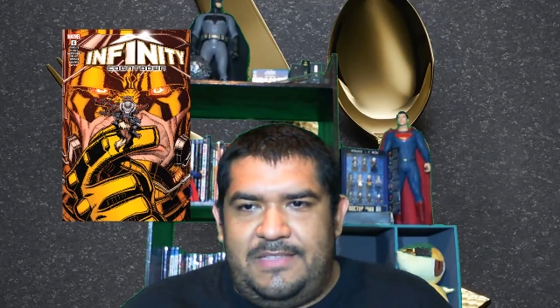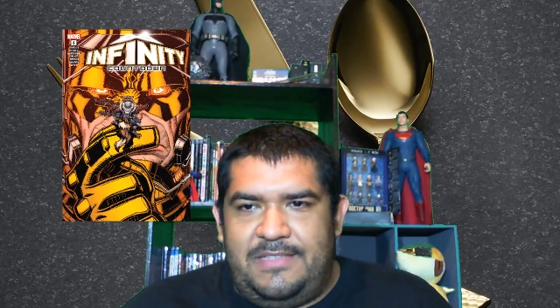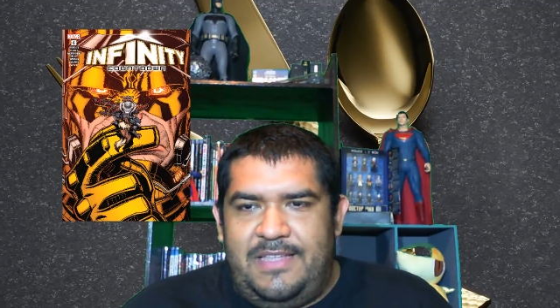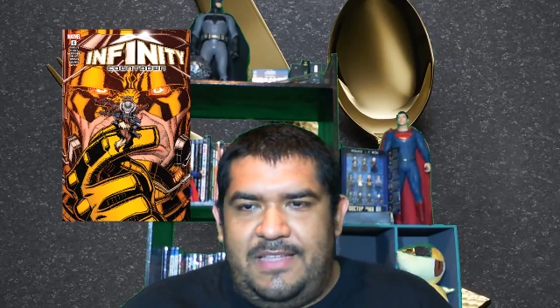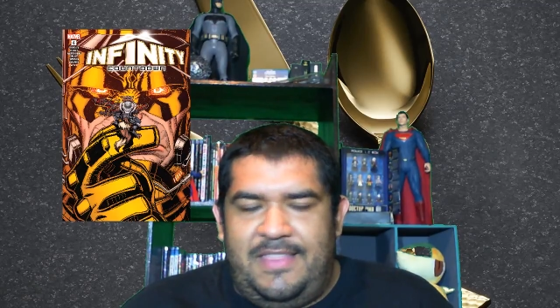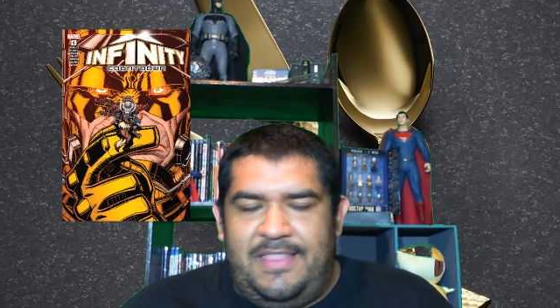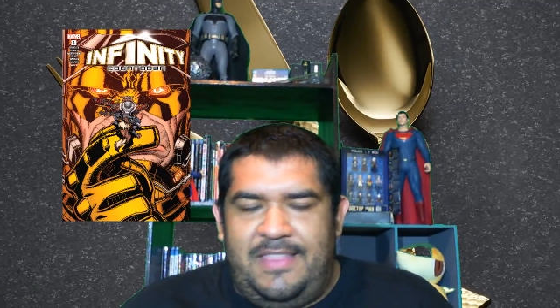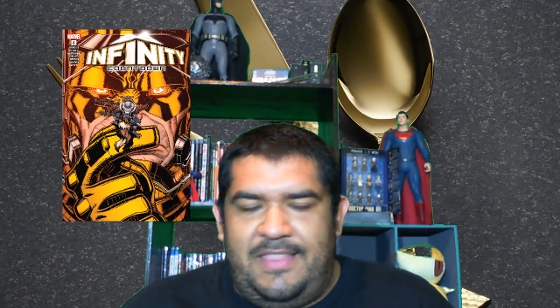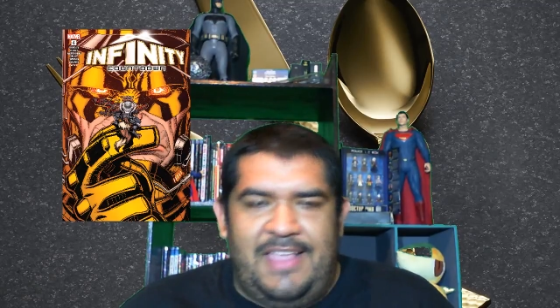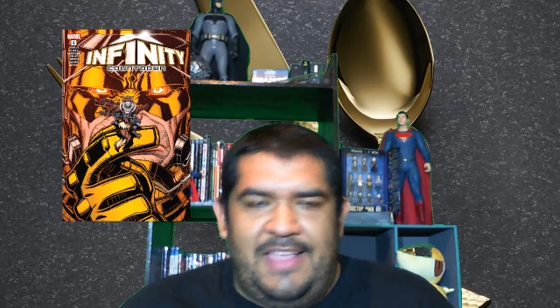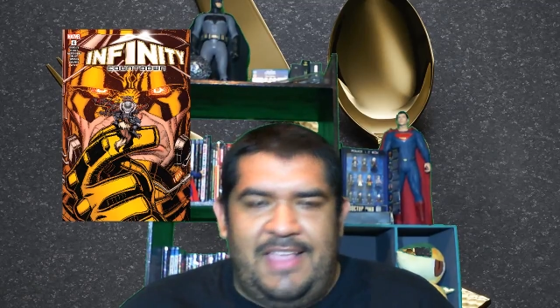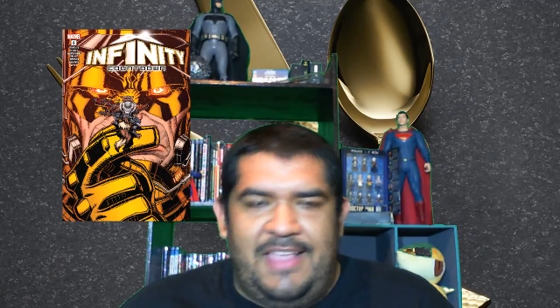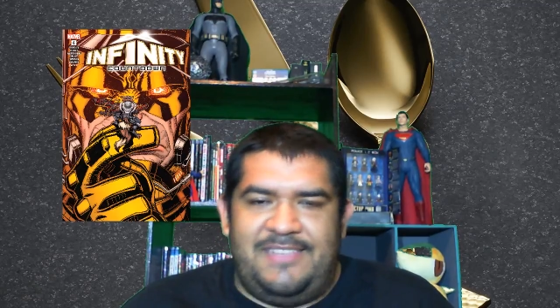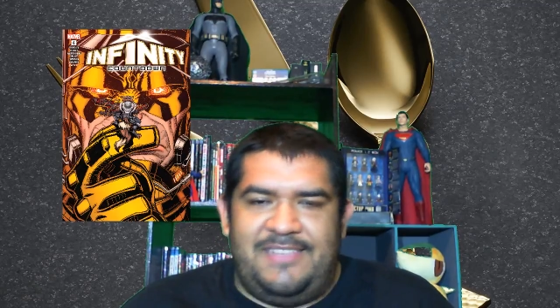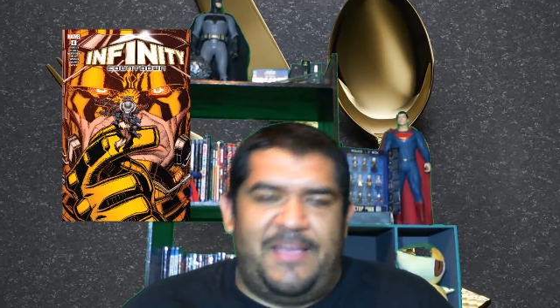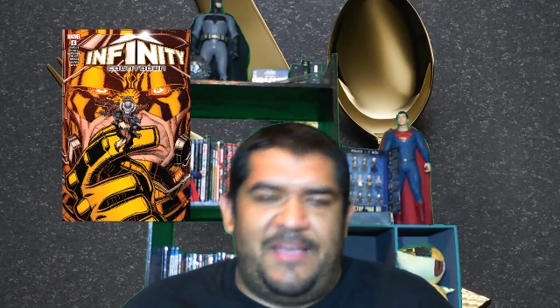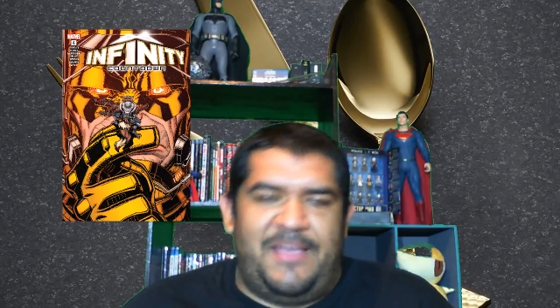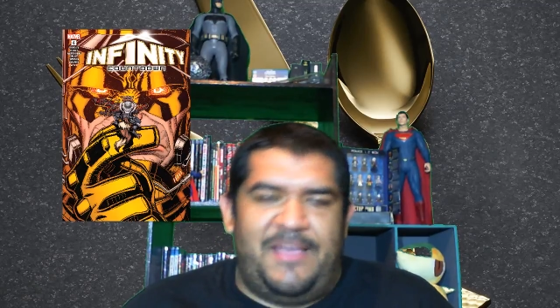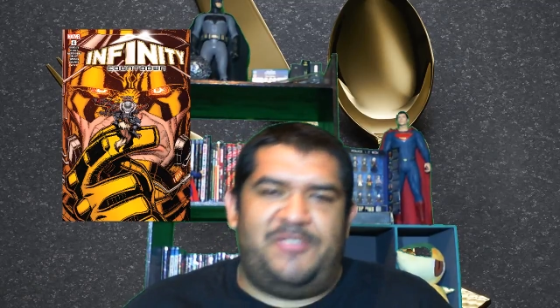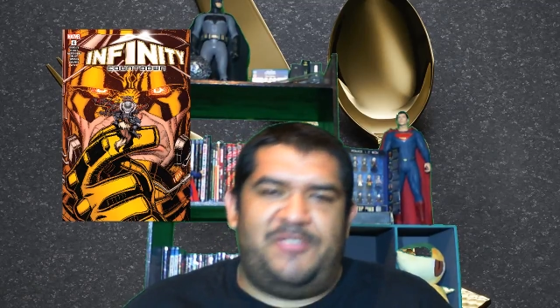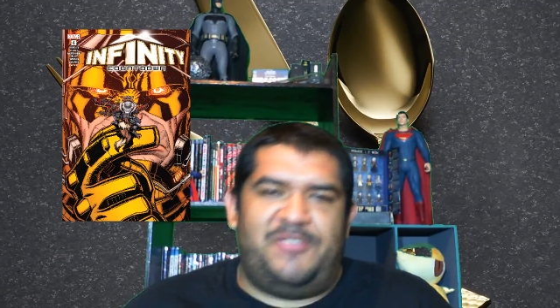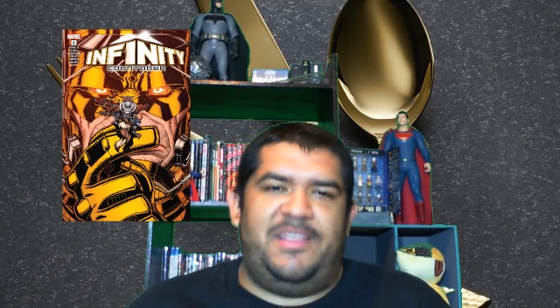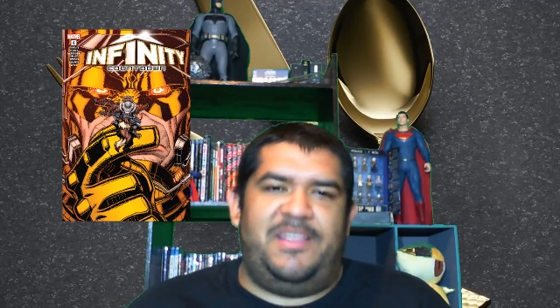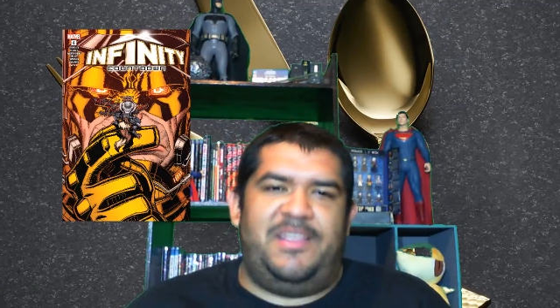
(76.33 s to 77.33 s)
things
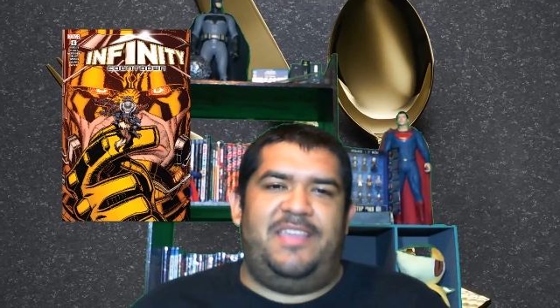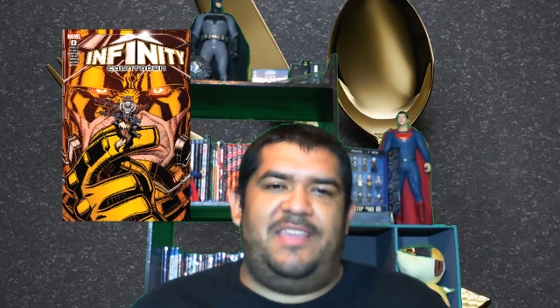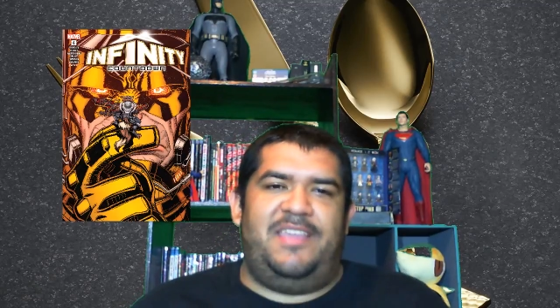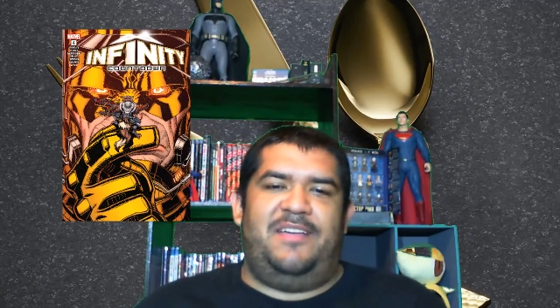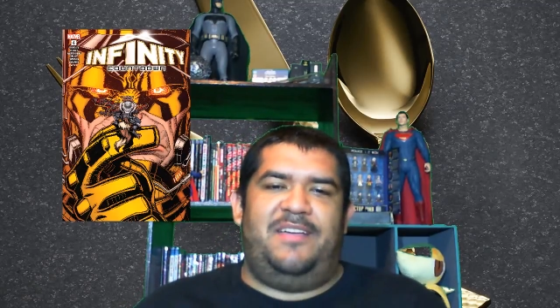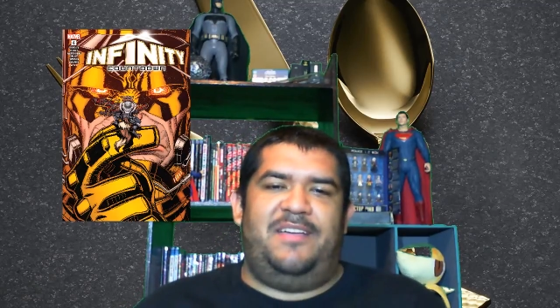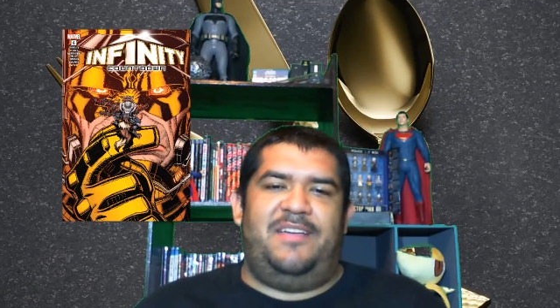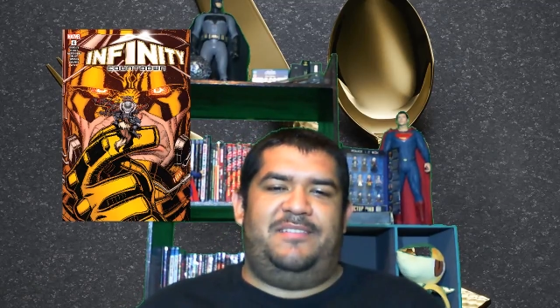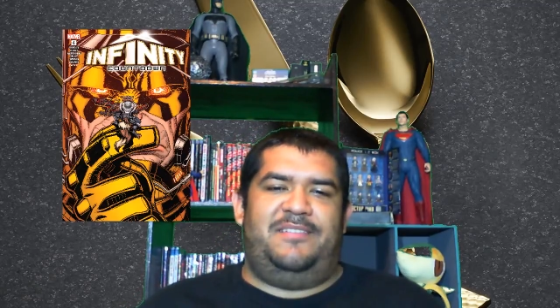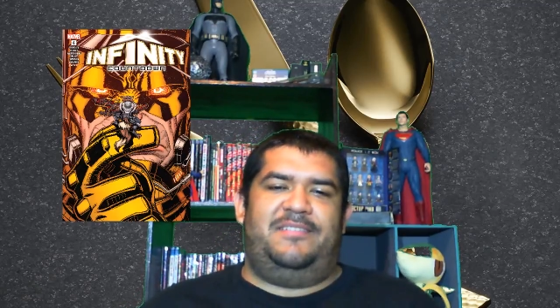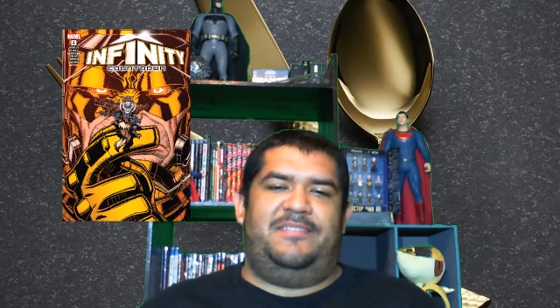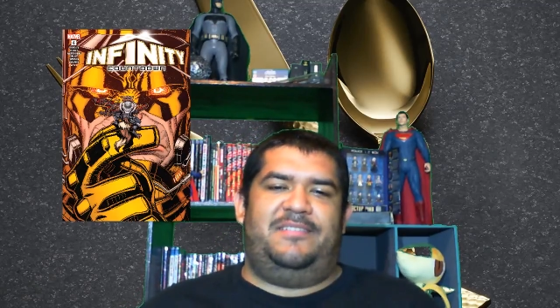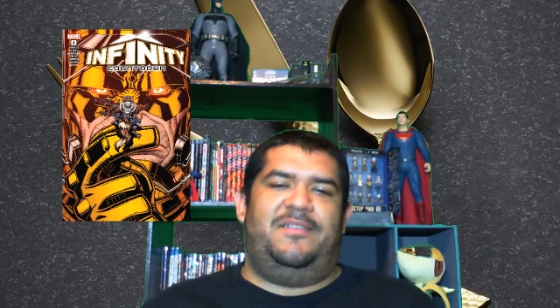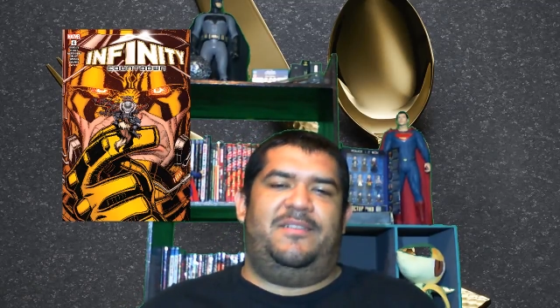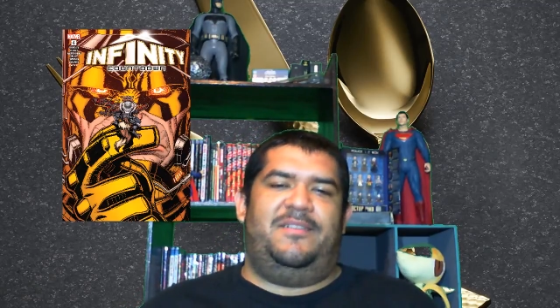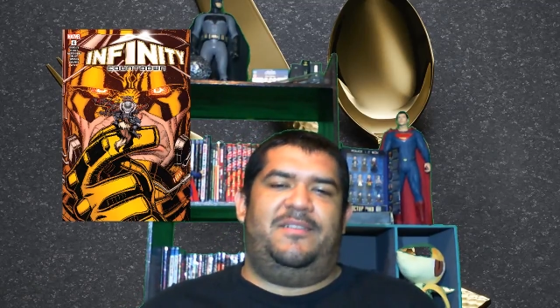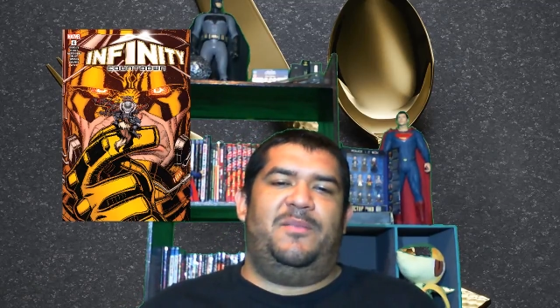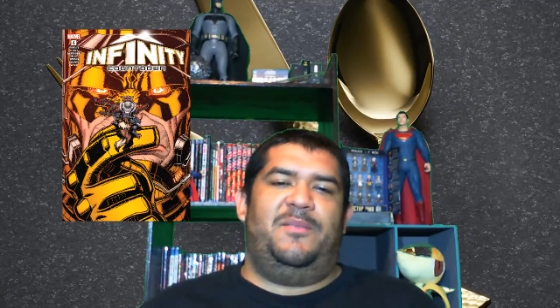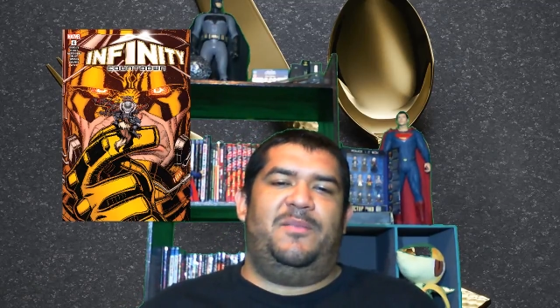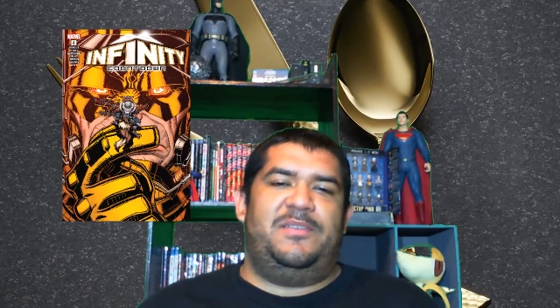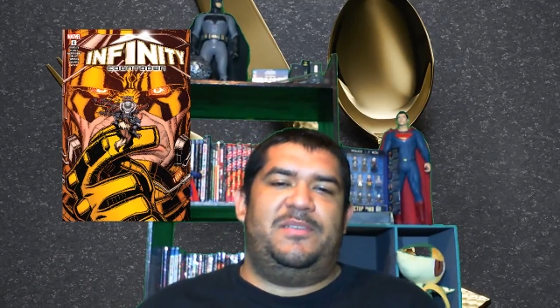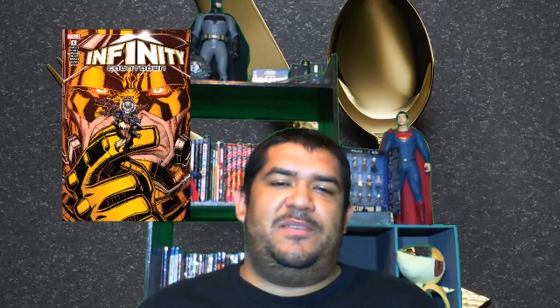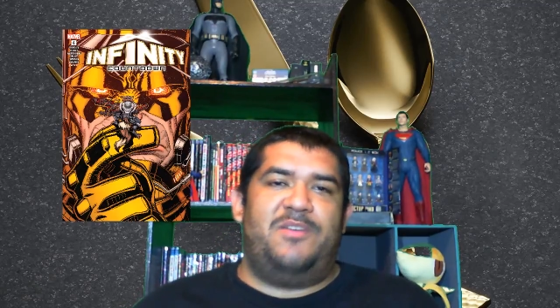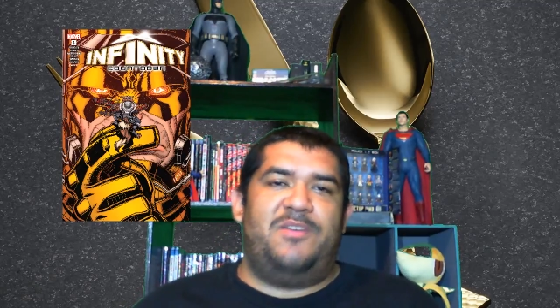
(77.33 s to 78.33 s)
eventually
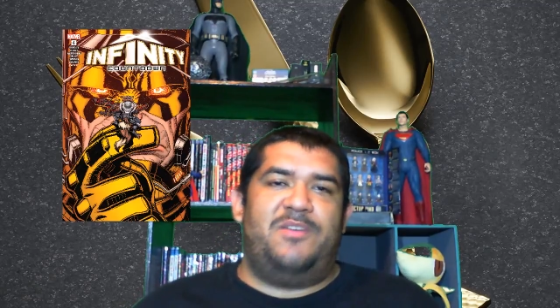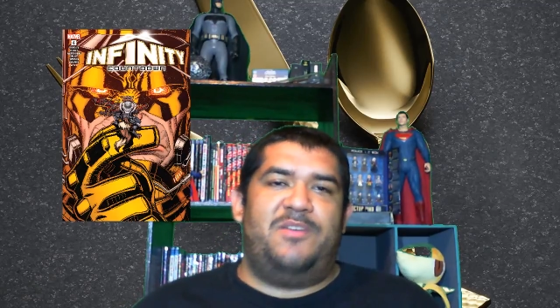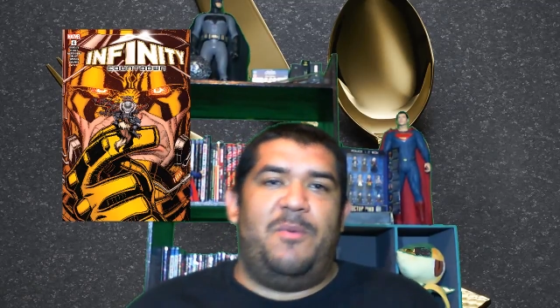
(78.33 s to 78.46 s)
always